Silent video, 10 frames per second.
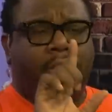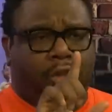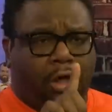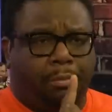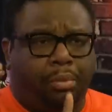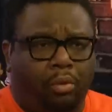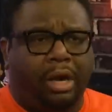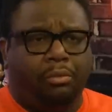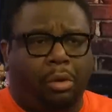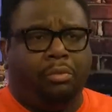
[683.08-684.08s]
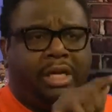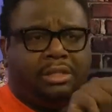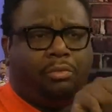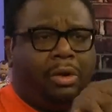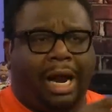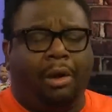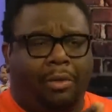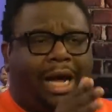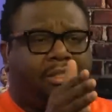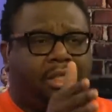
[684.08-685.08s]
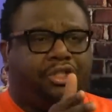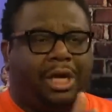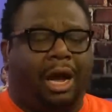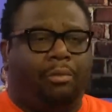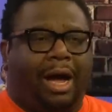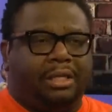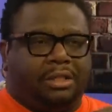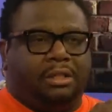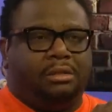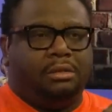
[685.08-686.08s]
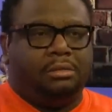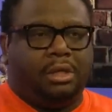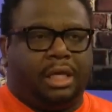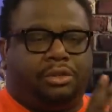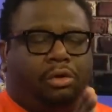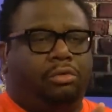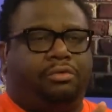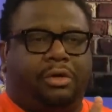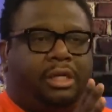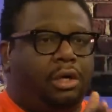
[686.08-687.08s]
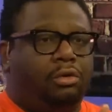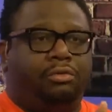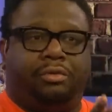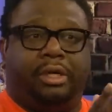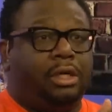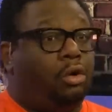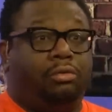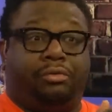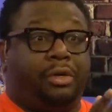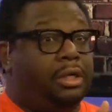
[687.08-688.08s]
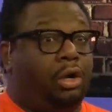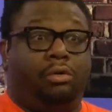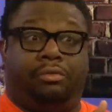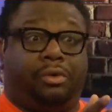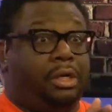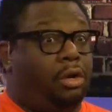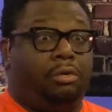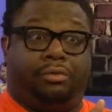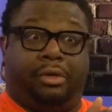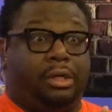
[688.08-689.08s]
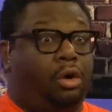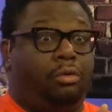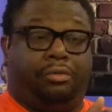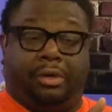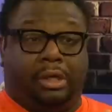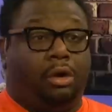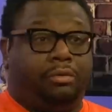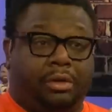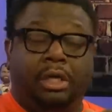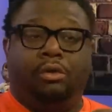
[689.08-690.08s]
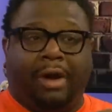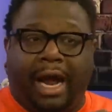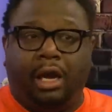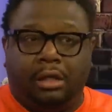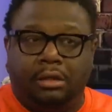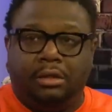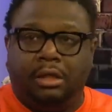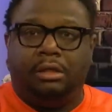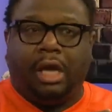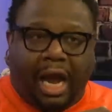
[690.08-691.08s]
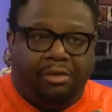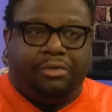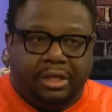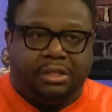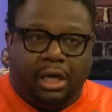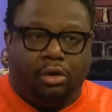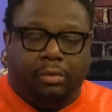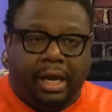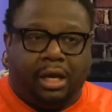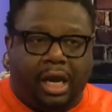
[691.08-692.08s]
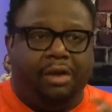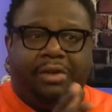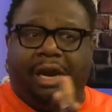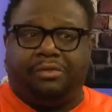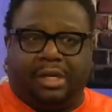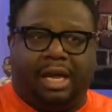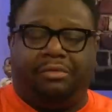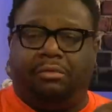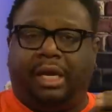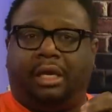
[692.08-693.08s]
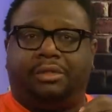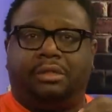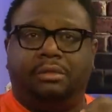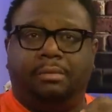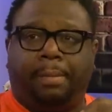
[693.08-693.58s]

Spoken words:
To the point when I watch Deshaun Watson, it's over and over and over and over and over and over and over, right? Every single week, even after 11 weeks.